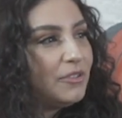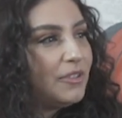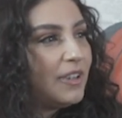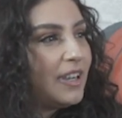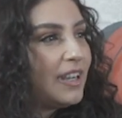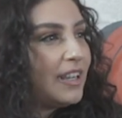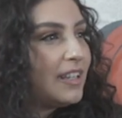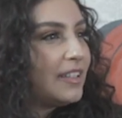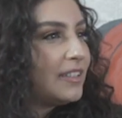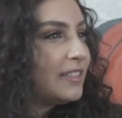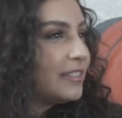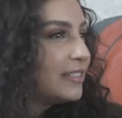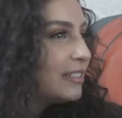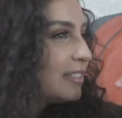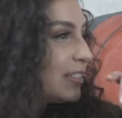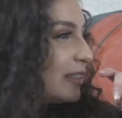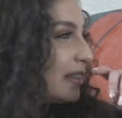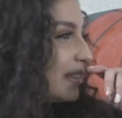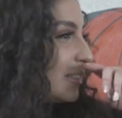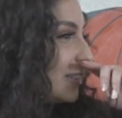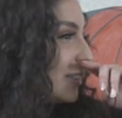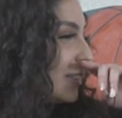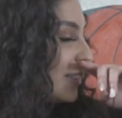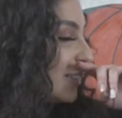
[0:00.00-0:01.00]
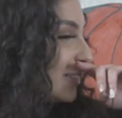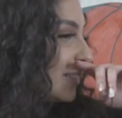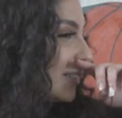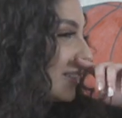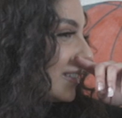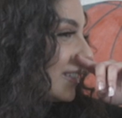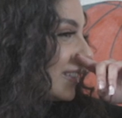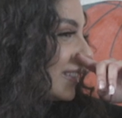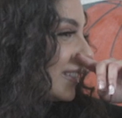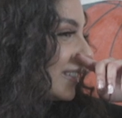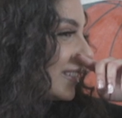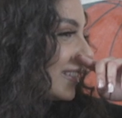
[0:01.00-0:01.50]
else?
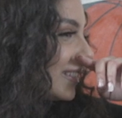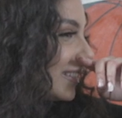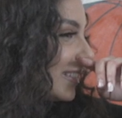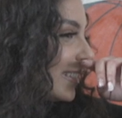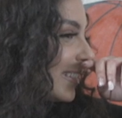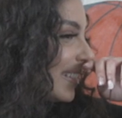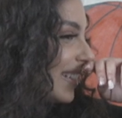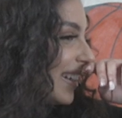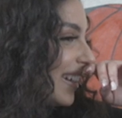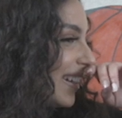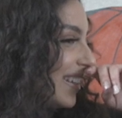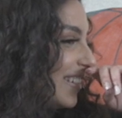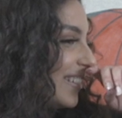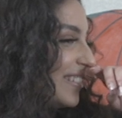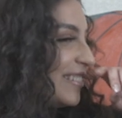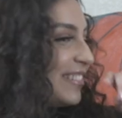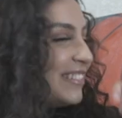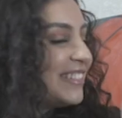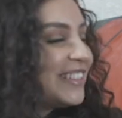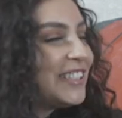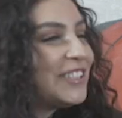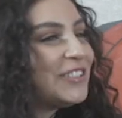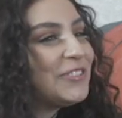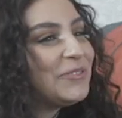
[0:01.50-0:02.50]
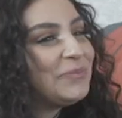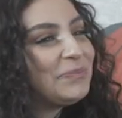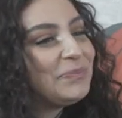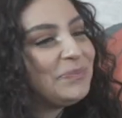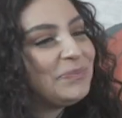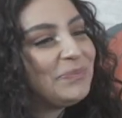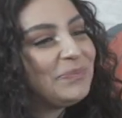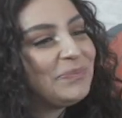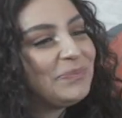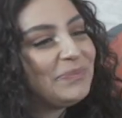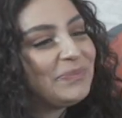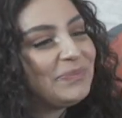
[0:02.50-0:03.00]
I don't
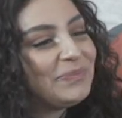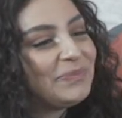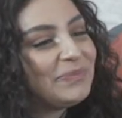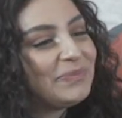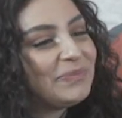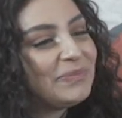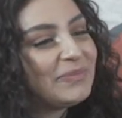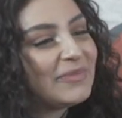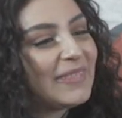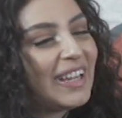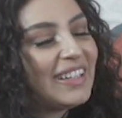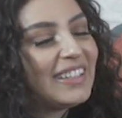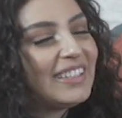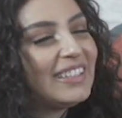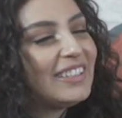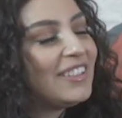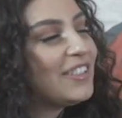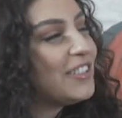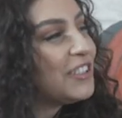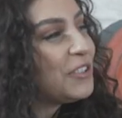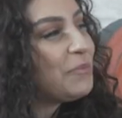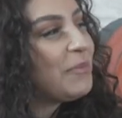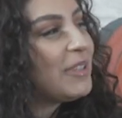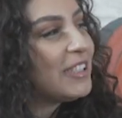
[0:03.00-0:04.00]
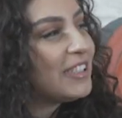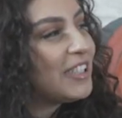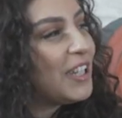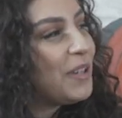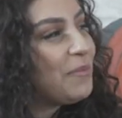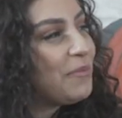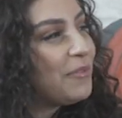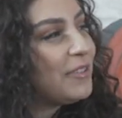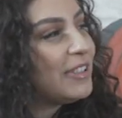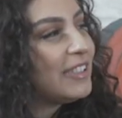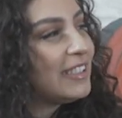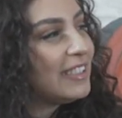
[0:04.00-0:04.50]
know. I think those are my
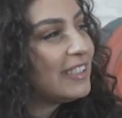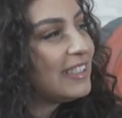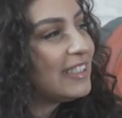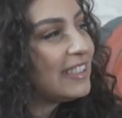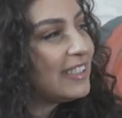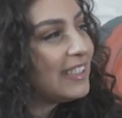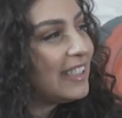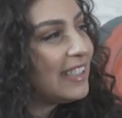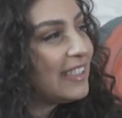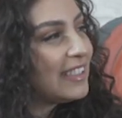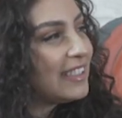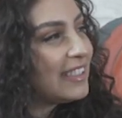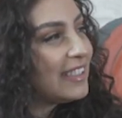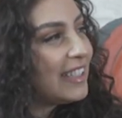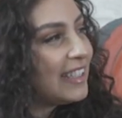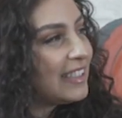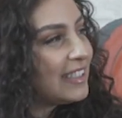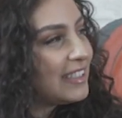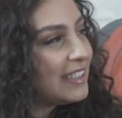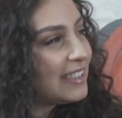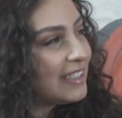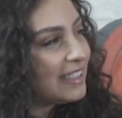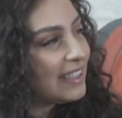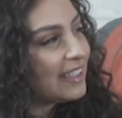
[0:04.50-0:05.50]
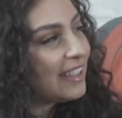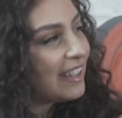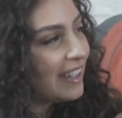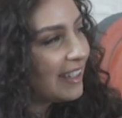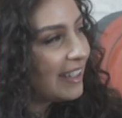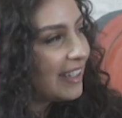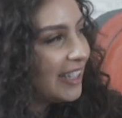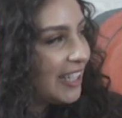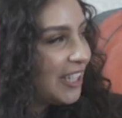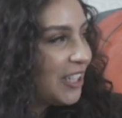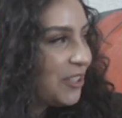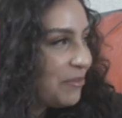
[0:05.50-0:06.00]
top ones. That's, For that's sure. I
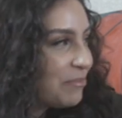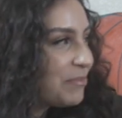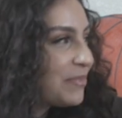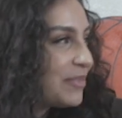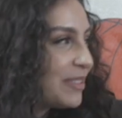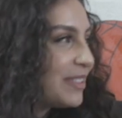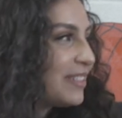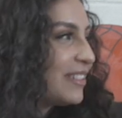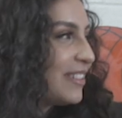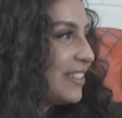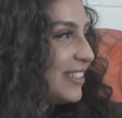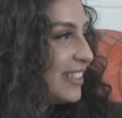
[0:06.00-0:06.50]
keep on